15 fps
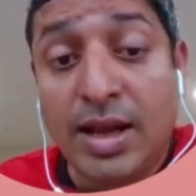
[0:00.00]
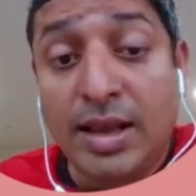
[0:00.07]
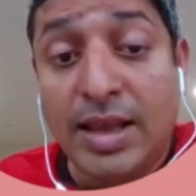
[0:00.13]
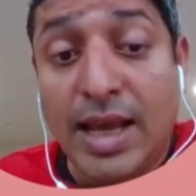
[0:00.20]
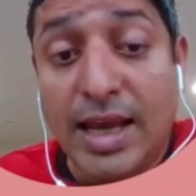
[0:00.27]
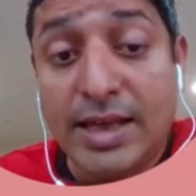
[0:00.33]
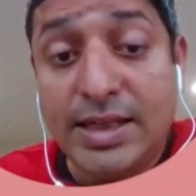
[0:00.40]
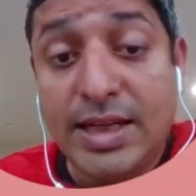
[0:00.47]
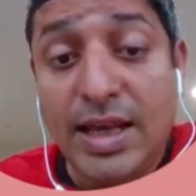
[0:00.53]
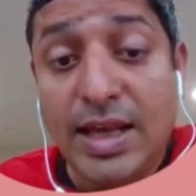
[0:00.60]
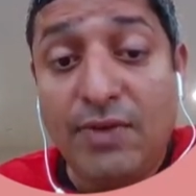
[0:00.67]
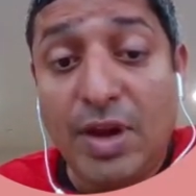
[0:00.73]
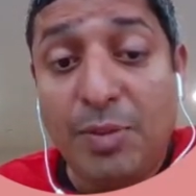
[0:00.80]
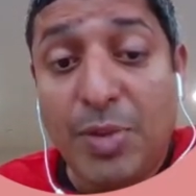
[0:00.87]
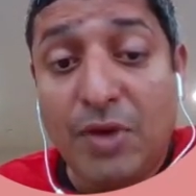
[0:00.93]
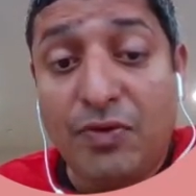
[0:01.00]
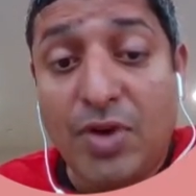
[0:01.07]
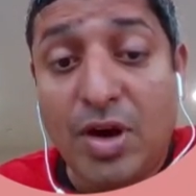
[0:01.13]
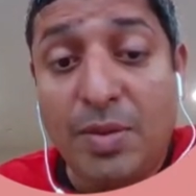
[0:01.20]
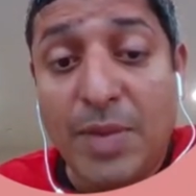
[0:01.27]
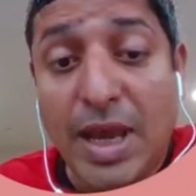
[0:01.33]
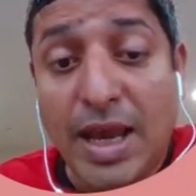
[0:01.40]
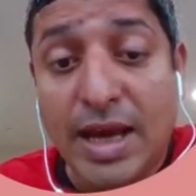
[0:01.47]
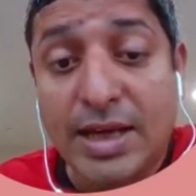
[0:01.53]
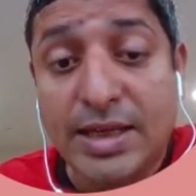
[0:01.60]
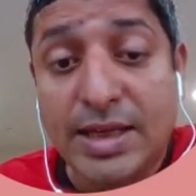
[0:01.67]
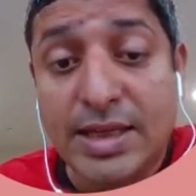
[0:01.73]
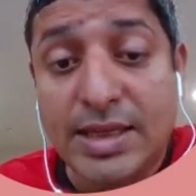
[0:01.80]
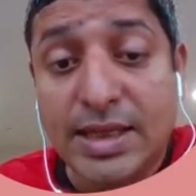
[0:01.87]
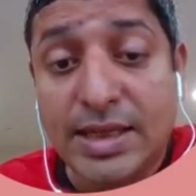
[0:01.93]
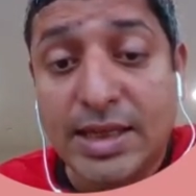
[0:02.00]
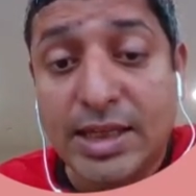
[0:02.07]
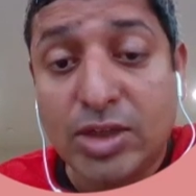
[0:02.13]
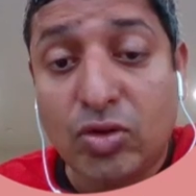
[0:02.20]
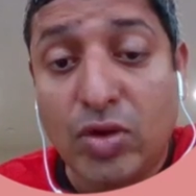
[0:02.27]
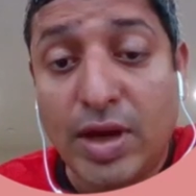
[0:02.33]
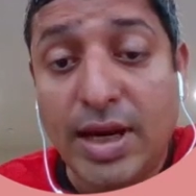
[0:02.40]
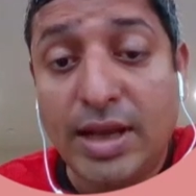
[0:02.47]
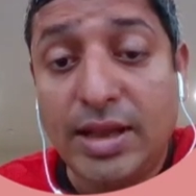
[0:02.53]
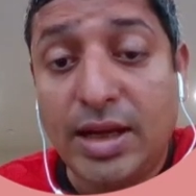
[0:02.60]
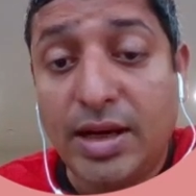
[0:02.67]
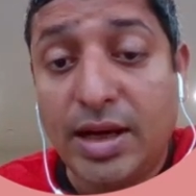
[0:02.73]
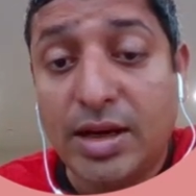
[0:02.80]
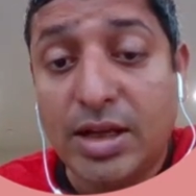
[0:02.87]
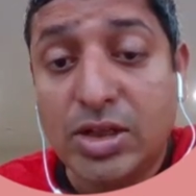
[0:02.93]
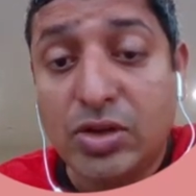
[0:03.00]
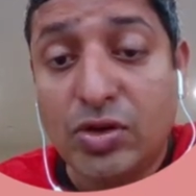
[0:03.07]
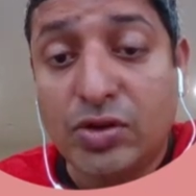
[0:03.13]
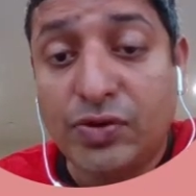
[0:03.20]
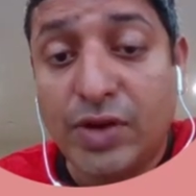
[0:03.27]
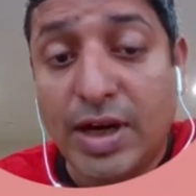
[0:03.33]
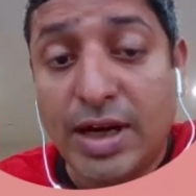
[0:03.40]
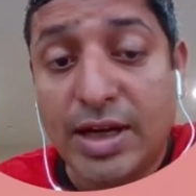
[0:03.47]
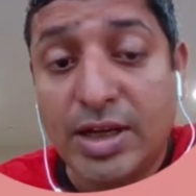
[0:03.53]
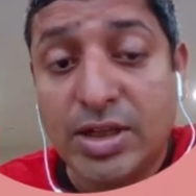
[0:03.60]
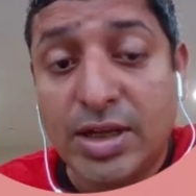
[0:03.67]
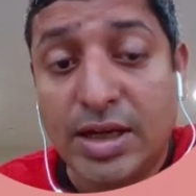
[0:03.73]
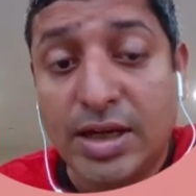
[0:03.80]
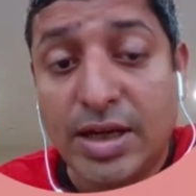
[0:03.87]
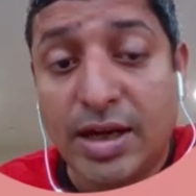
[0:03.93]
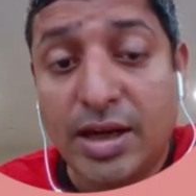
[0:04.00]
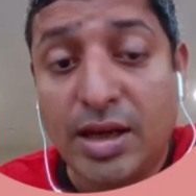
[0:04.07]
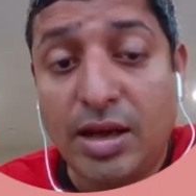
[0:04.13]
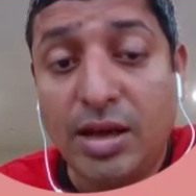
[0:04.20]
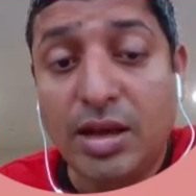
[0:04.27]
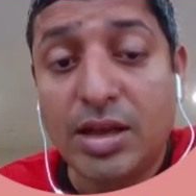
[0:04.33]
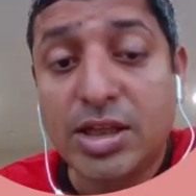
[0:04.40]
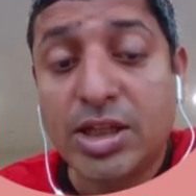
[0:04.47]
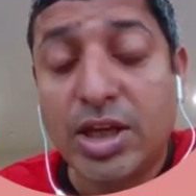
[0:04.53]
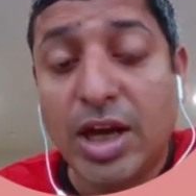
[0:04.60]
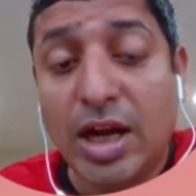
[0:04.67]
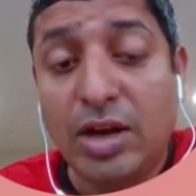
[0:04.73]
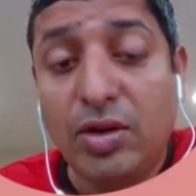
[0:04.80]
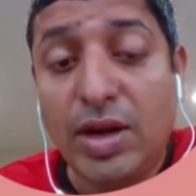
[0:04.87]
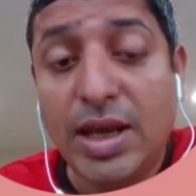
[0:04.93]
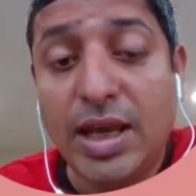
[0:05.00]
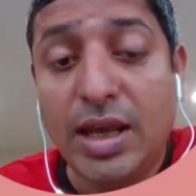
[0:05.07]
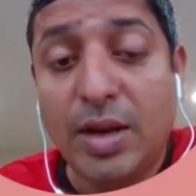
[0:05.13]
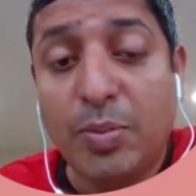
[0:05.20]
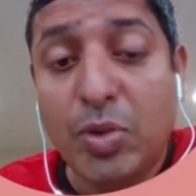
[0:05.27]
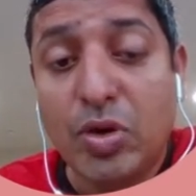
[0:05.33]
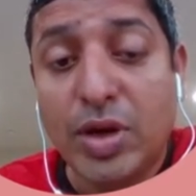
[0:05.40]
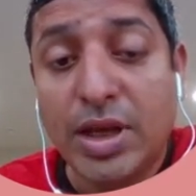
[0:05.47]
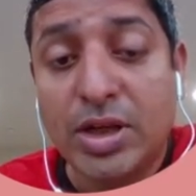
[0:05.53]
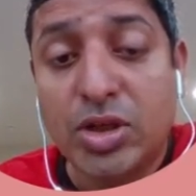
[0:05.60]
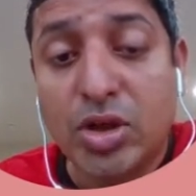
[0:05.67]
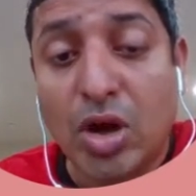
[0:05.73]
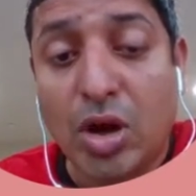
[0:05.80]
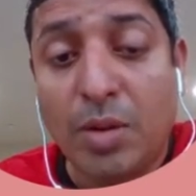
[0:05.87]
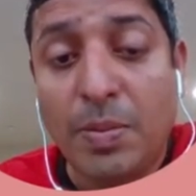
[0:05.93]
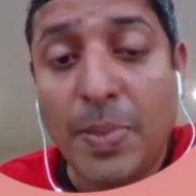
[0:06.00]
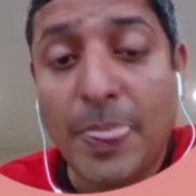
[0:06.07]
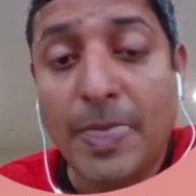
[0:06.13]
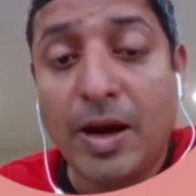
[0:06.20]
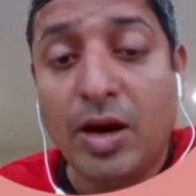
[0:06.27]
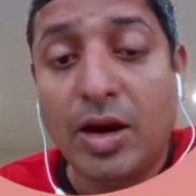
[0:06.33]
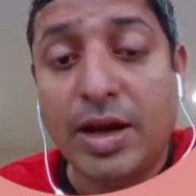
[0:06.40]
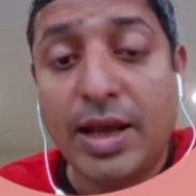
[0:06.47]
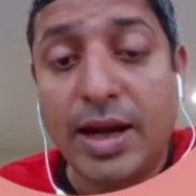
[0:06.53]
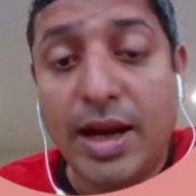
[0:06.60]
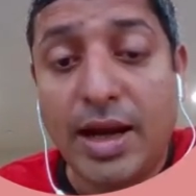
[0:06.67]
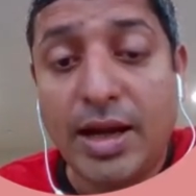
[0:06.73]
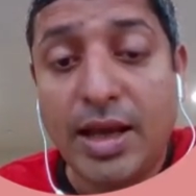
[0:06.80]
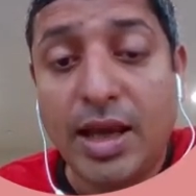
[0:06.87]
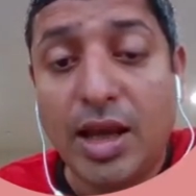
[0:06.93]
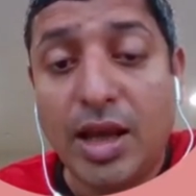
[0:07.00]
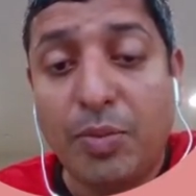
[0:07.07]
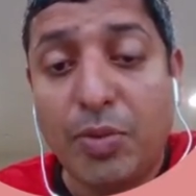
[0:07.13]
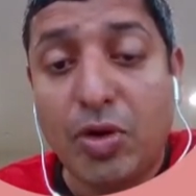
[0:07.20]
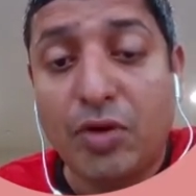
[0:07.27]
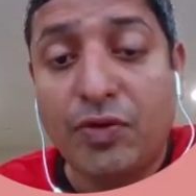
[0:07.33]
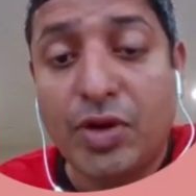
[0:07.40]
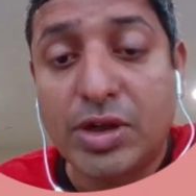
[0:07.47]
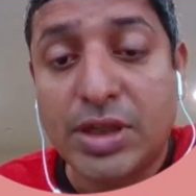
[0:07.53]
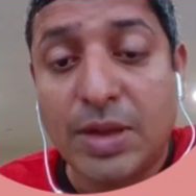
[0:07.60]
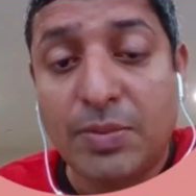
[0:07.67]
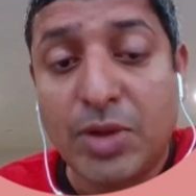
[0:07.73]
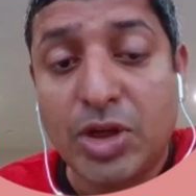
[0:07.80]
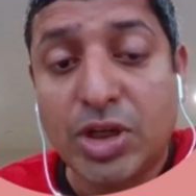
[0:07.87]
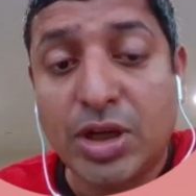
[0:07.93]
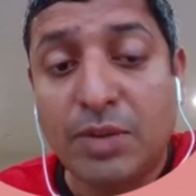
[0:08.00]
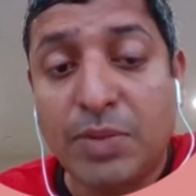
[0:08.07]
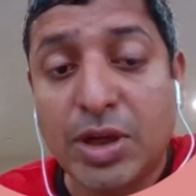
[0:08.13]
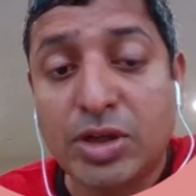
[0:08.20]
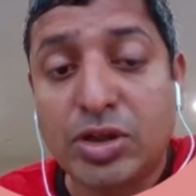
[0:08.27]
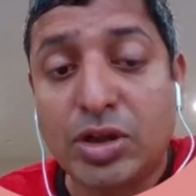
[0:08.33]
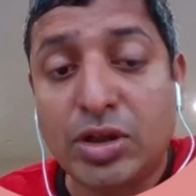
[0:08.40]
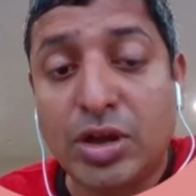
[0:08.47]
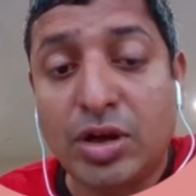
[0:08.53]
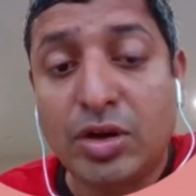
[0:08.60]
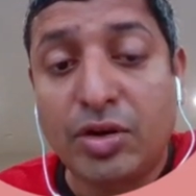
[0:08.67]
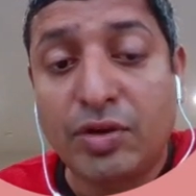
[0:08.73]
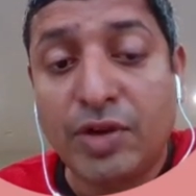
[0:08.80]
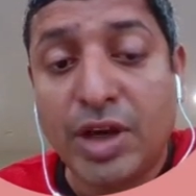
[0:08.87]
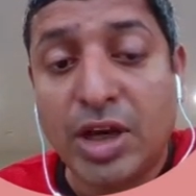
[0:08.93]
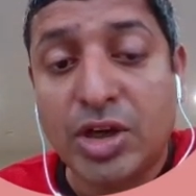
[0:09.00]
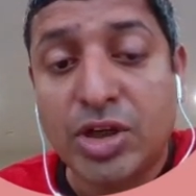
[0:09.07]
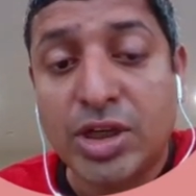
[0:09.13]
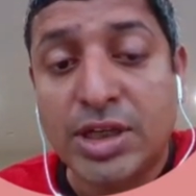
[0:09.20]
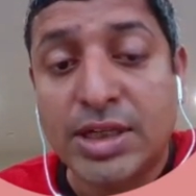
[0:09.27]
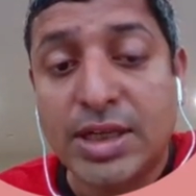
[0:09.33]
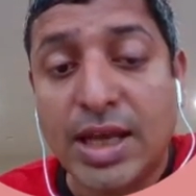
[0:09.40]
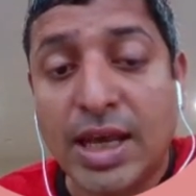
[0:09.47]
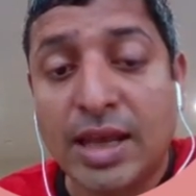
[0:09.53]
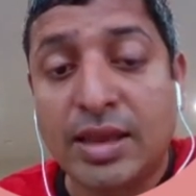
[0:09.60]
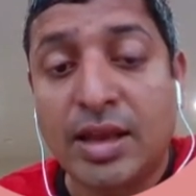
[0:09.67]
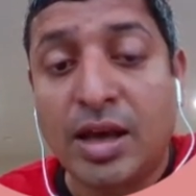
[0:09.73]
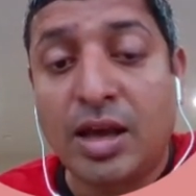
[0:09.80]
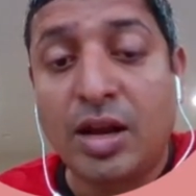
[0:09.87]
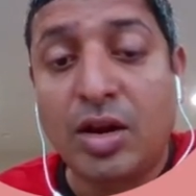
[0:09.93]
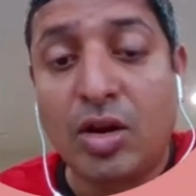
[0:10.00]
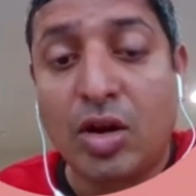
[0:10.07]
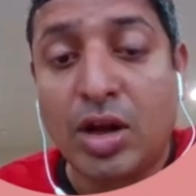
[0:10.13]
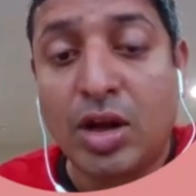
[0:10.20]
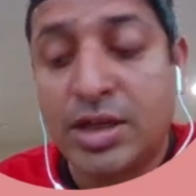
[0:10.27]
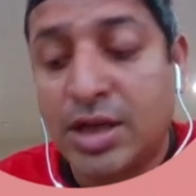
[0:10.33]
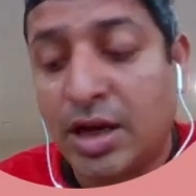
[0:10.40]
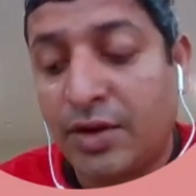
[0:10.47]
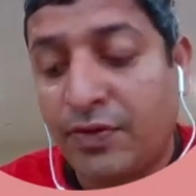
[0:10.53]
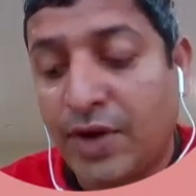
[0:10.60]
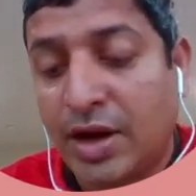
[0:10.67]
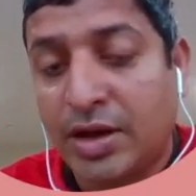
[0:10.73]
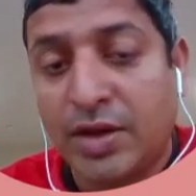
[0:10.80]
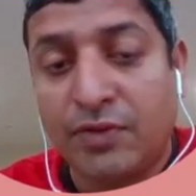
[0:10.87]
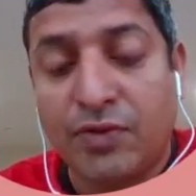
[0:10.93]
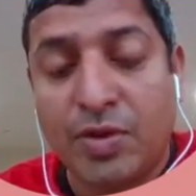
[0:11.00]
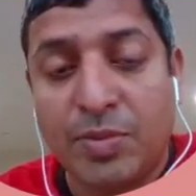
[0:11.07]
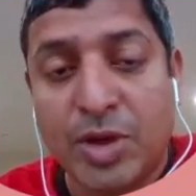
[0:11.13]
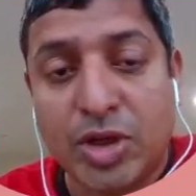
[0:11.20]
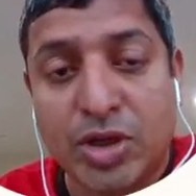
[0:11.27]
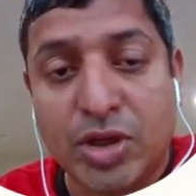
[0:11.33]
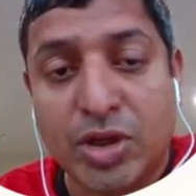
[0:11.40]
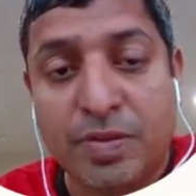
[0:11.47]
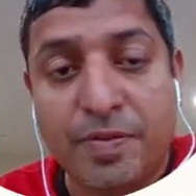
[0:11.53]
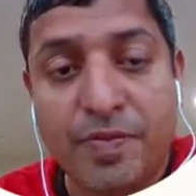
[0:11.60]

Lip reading: The SDA will perform actions such as querying the data source for additional data, scheduling a reporting job, or creating a report for submission based on the notifications and the knowledge artifact information.